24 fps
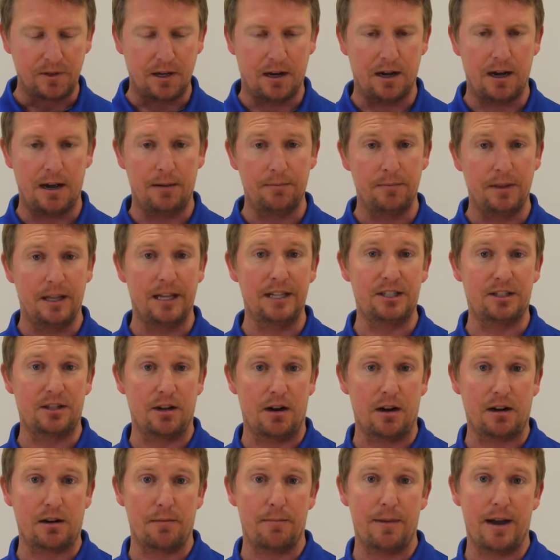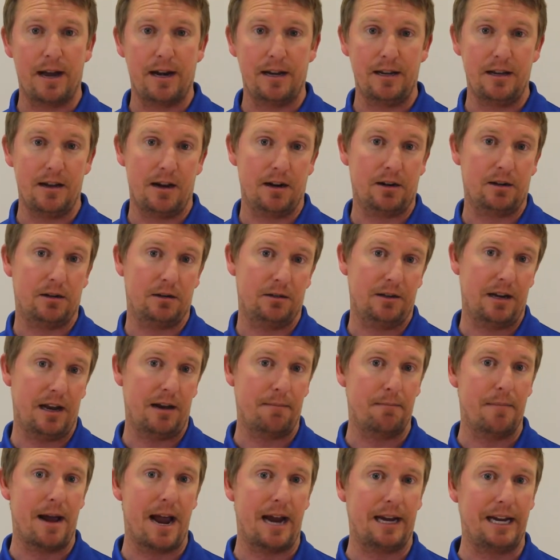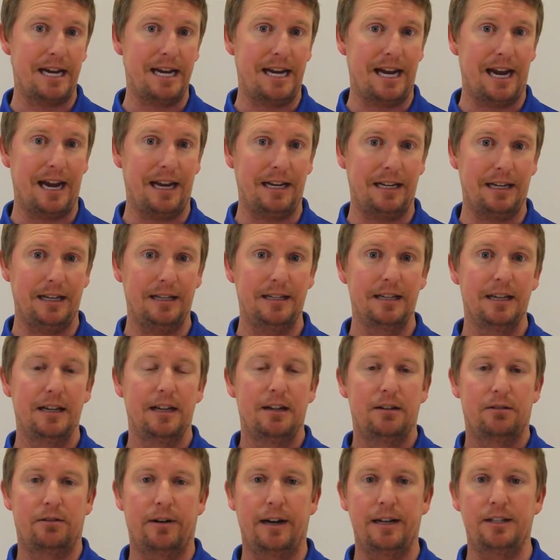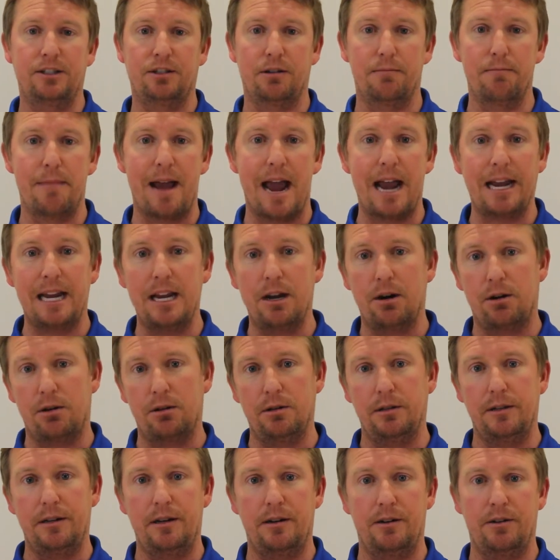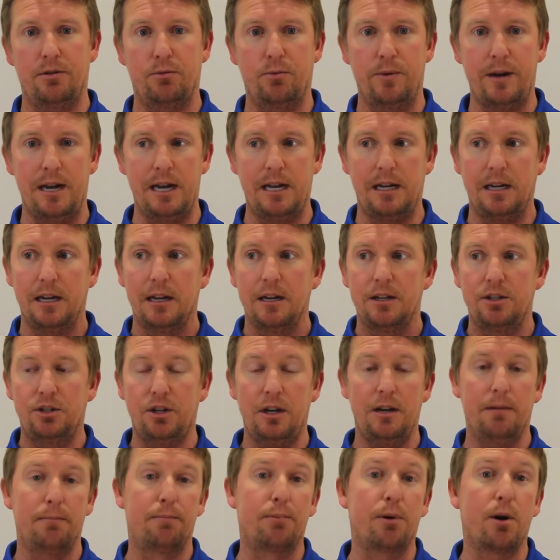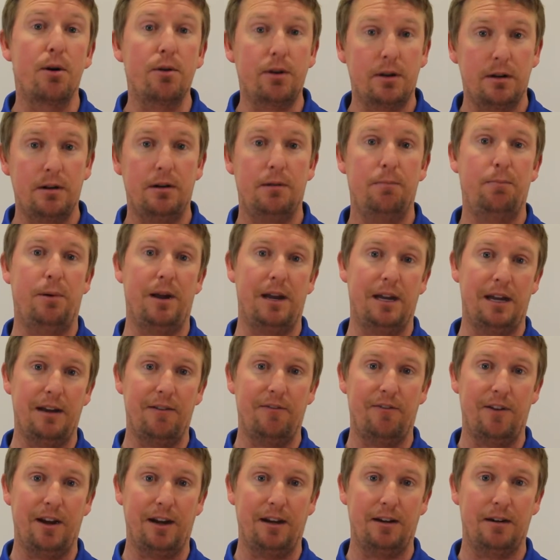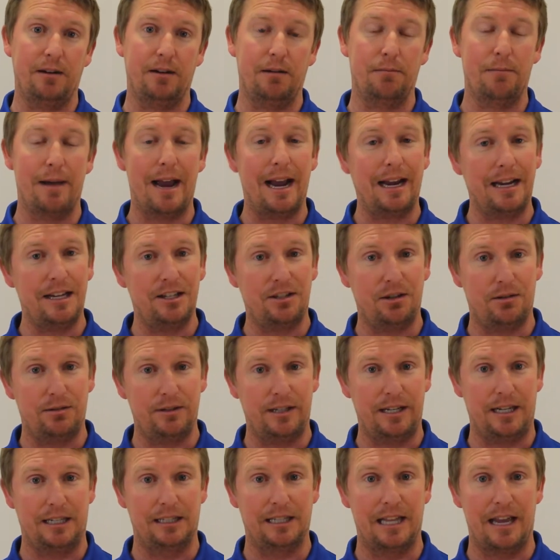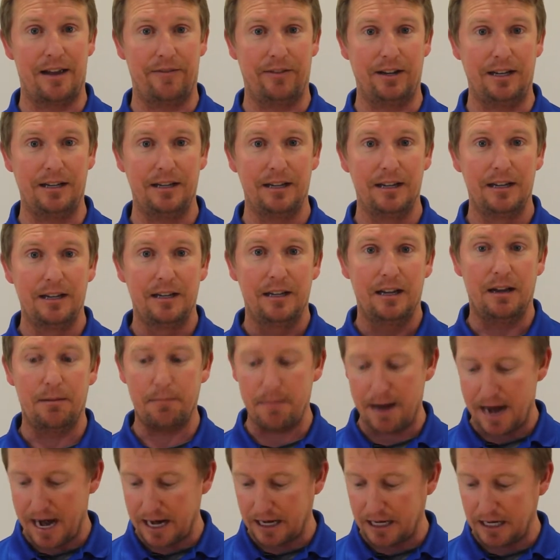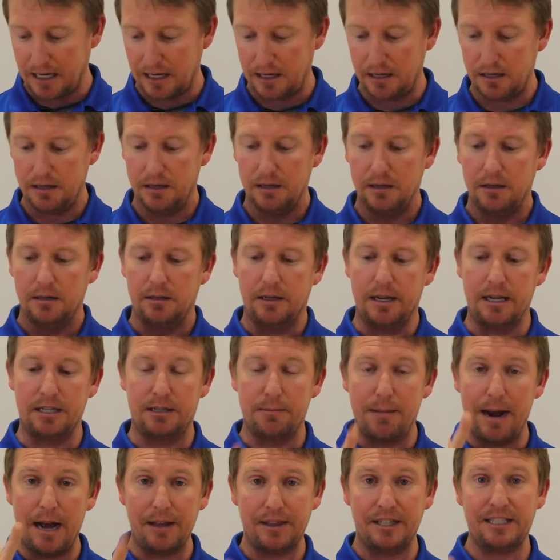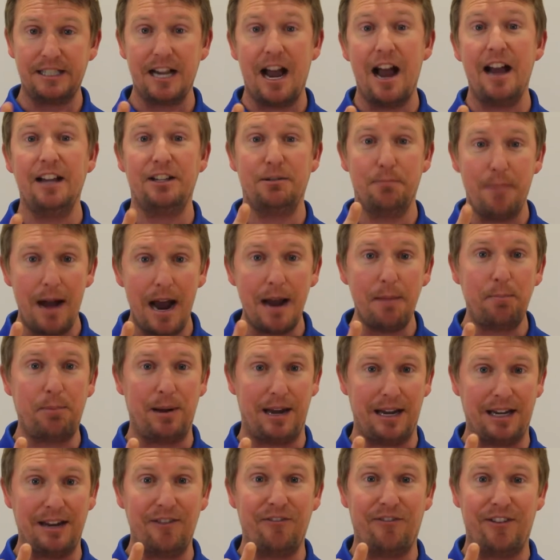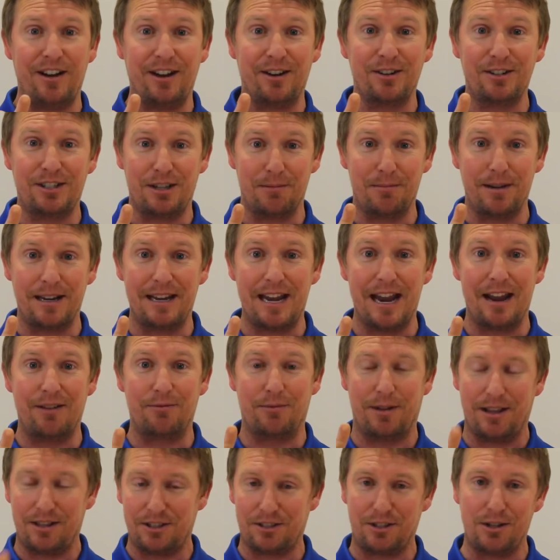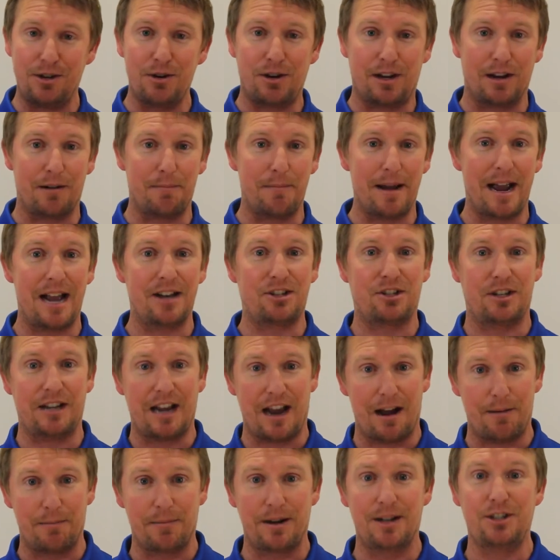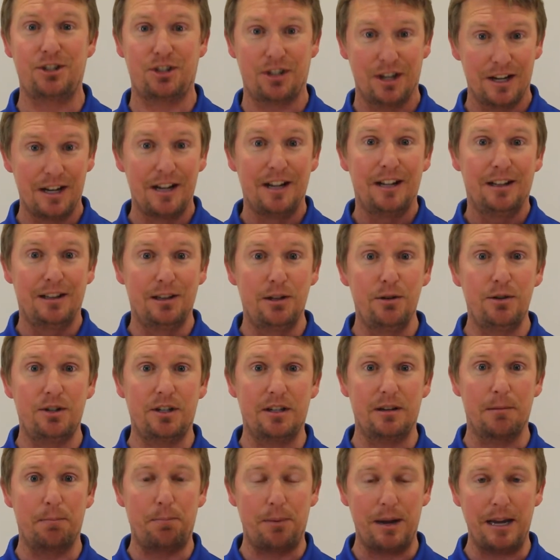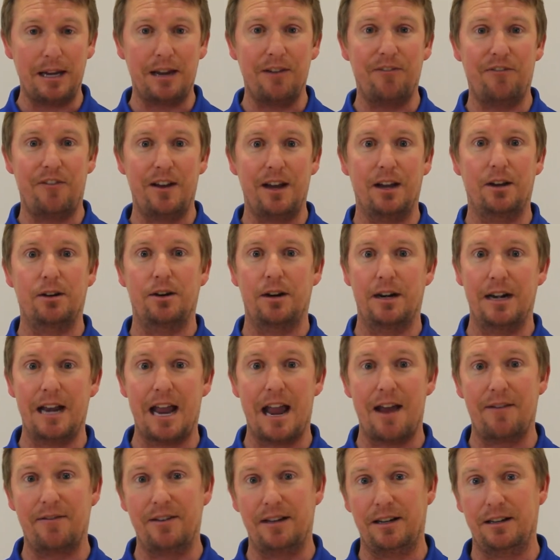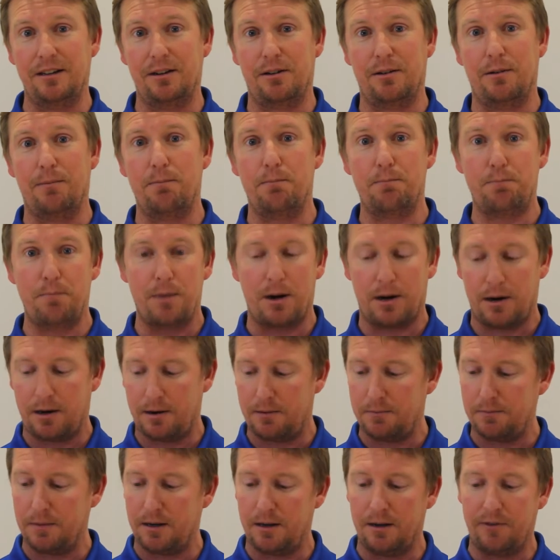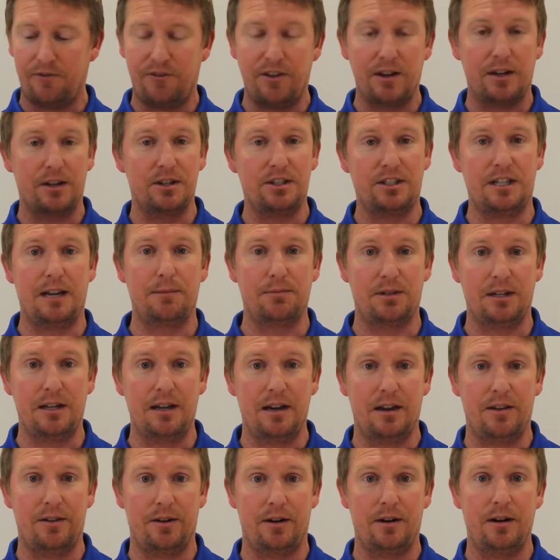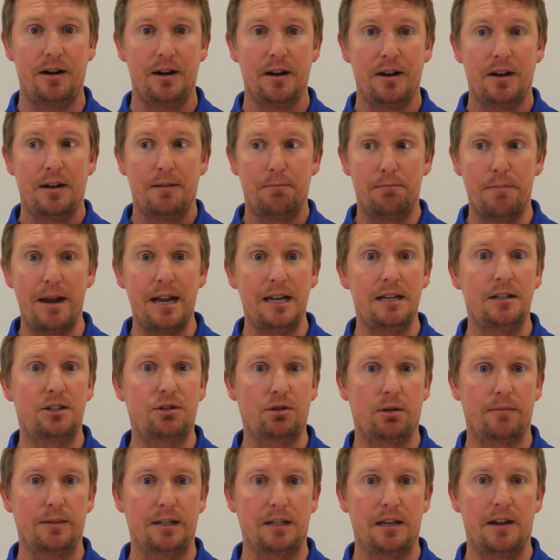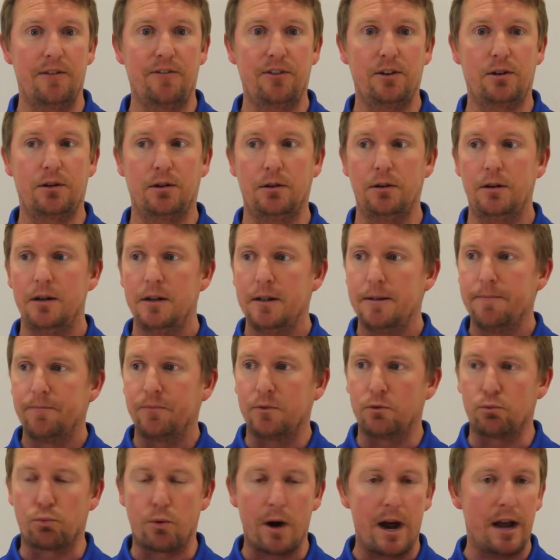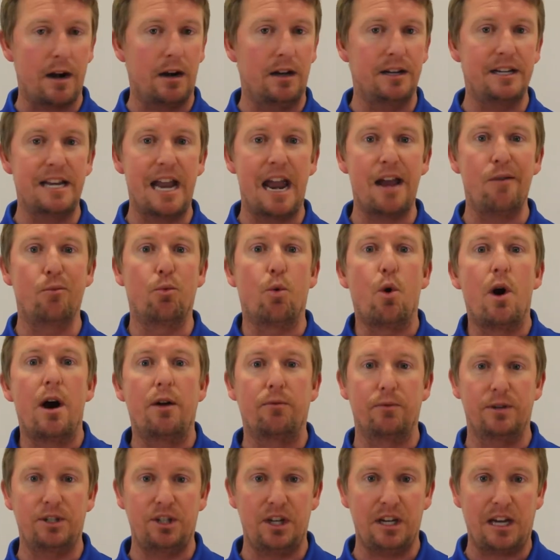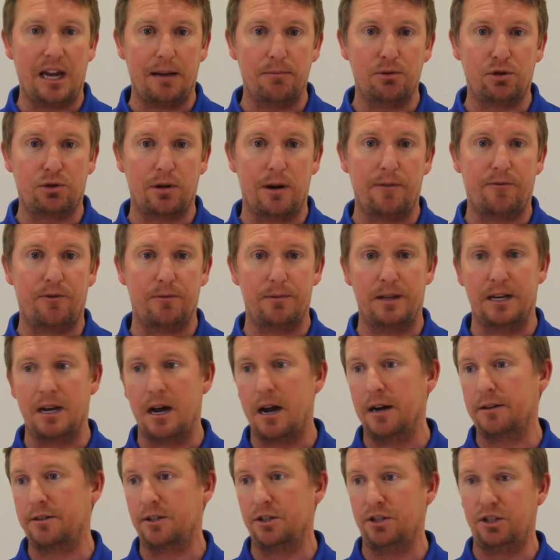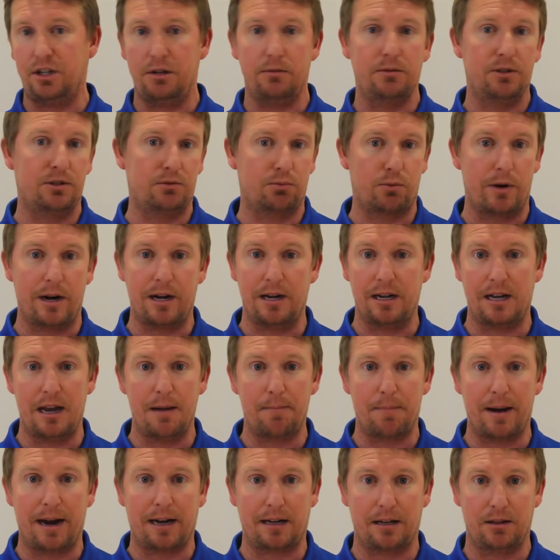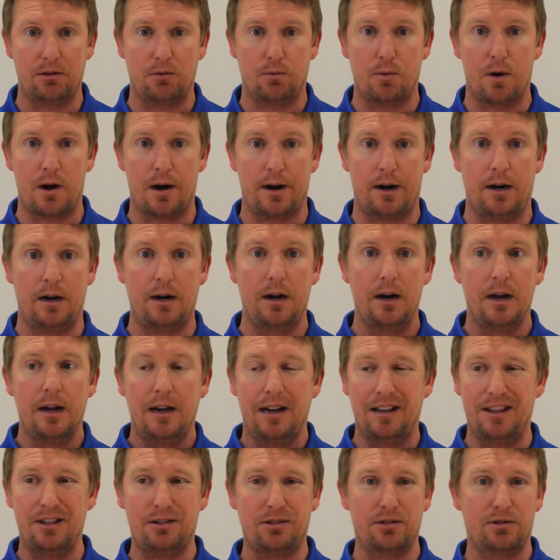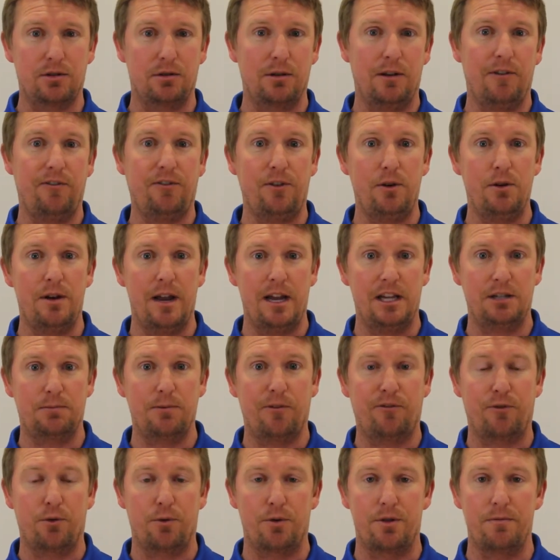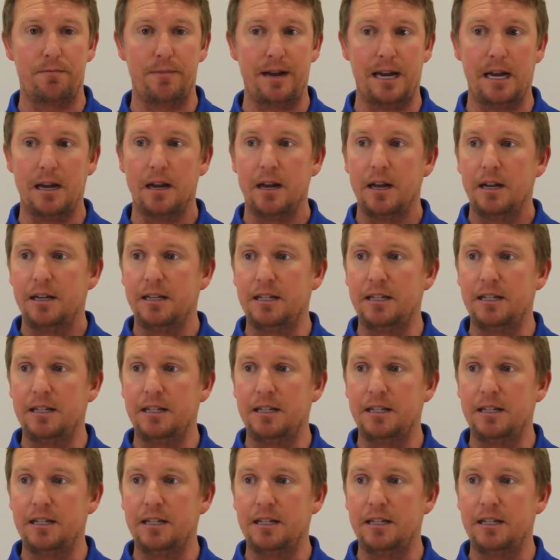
Um, let's talk about a young girl named Maggie Caton. Right, so Maggie earlier in the week she had broken her pinky finger. And Maggie's only 11. And Maggie is about the size of my pinky finger to begin with. So you can imagine how much losing a pinky finger and having her, her uh, fingers taped together made swimming difficult. Right on day one, when she came straight from the doctor, she was ready to get back in the water. And this was only a few days before the meet.